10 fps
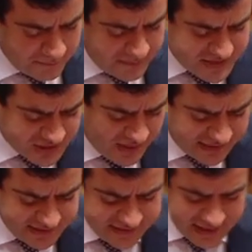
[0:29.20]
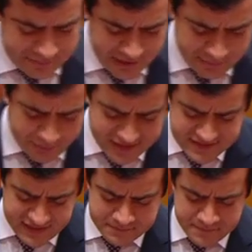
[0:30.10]
Mr. Acting Deputy
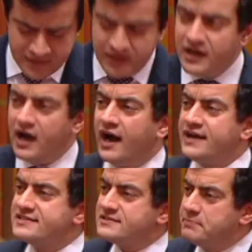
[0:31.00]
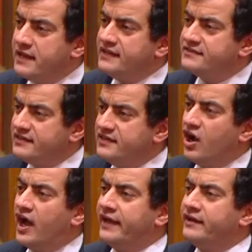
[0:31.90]
President, I speak
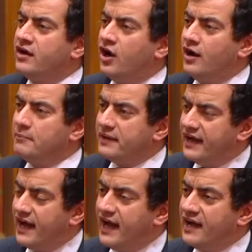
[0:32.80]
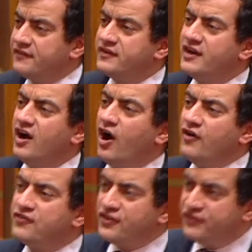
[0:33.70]
tonight on behalf
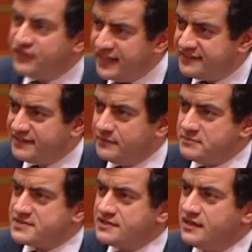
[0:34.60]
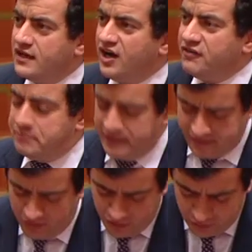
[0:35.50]
of the victims of
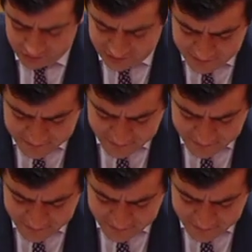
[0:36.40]
Peter Holt,